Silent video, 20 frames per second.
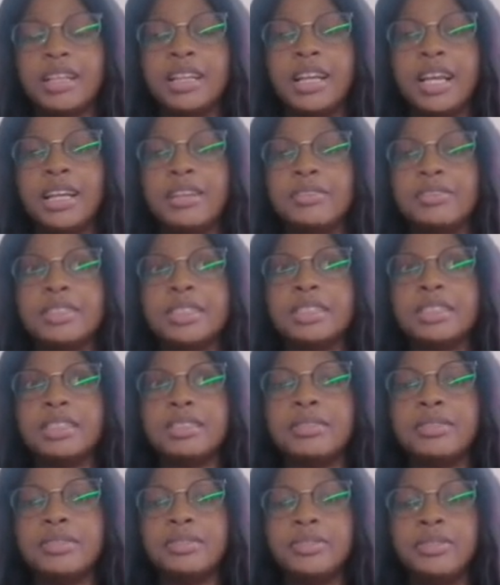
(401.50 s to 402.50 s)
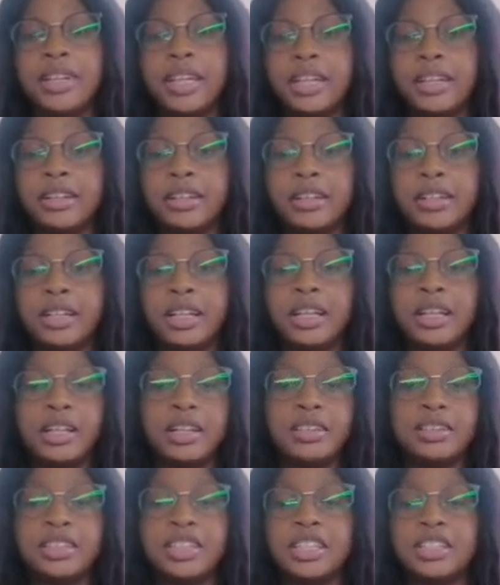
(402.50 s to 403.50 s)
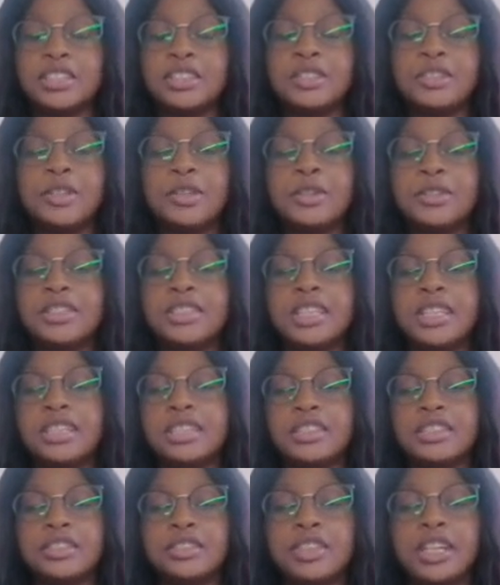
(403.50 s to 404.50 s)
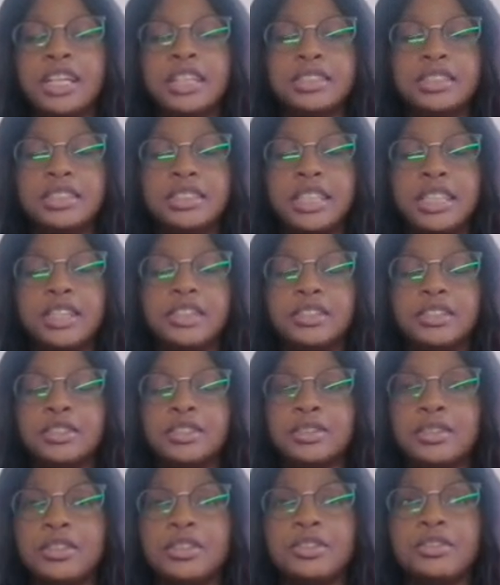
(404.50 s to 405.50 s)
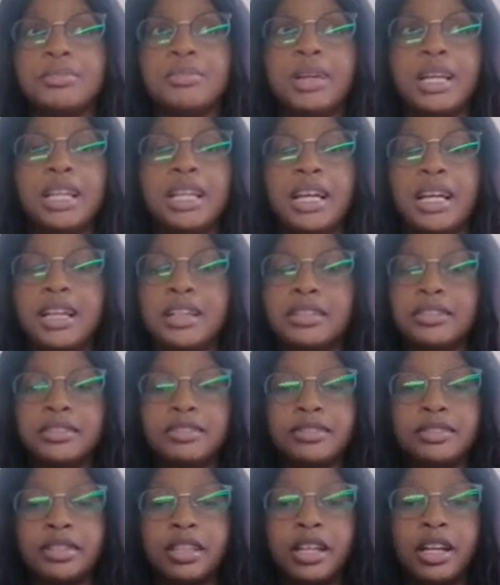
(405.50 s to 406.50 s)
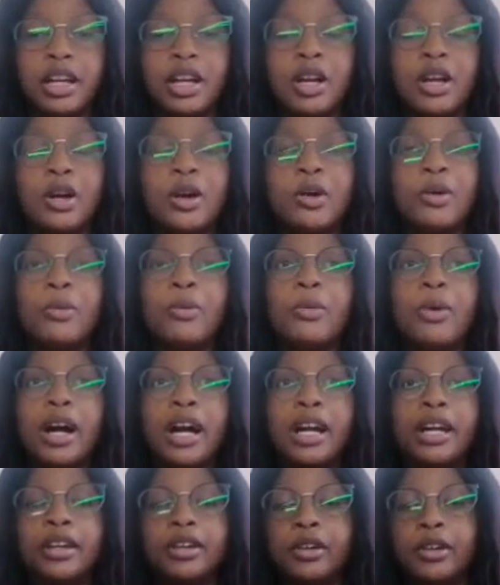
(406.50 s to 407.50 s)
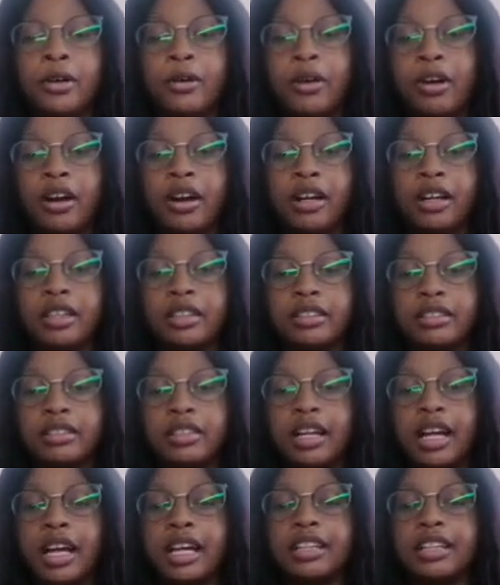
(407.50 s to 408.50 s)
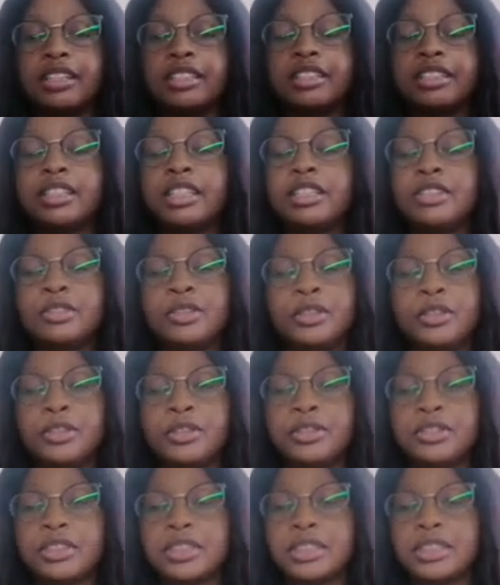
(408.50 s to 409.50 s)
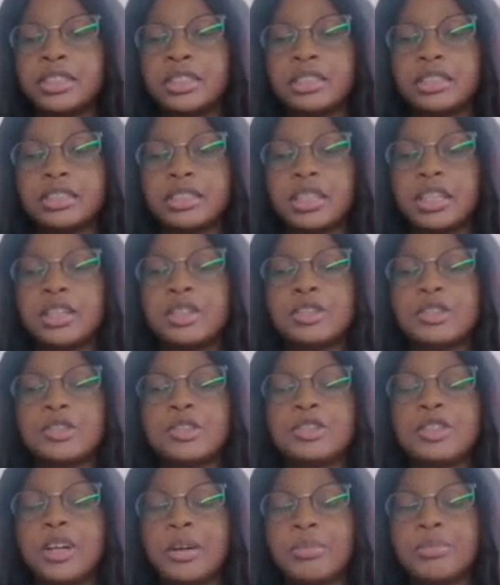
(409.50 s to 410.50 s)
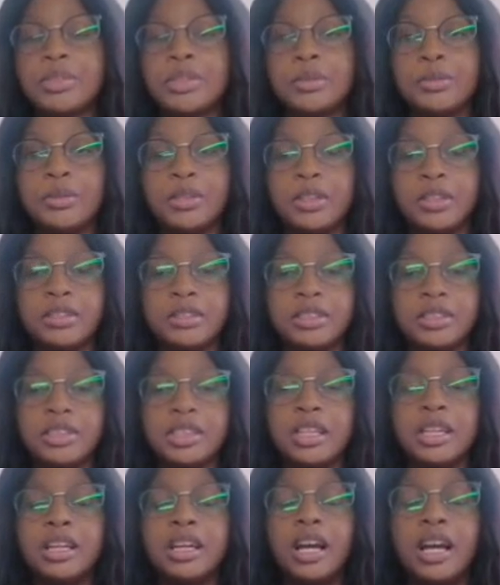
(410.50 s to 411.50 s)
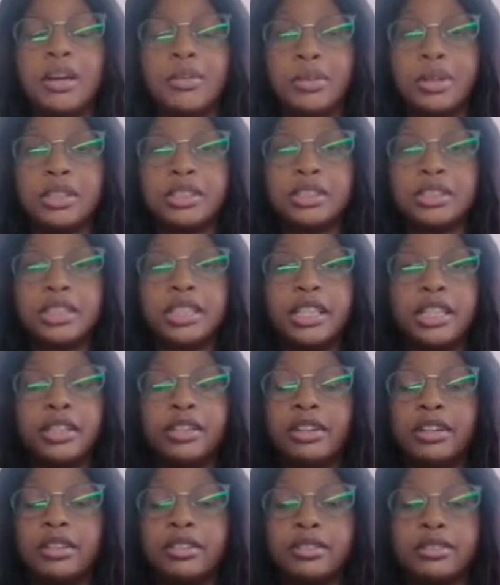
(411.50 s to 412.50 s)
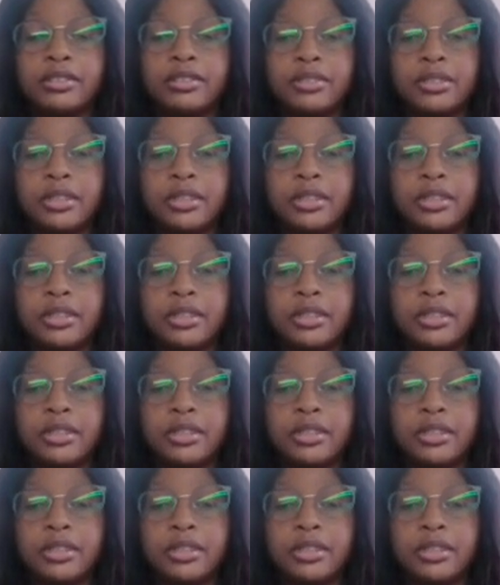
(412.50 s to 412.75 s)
Life is unfair. There's no sense in trying to take control of my life. Why go on? I see no use in it. Stop the world. I want to get off.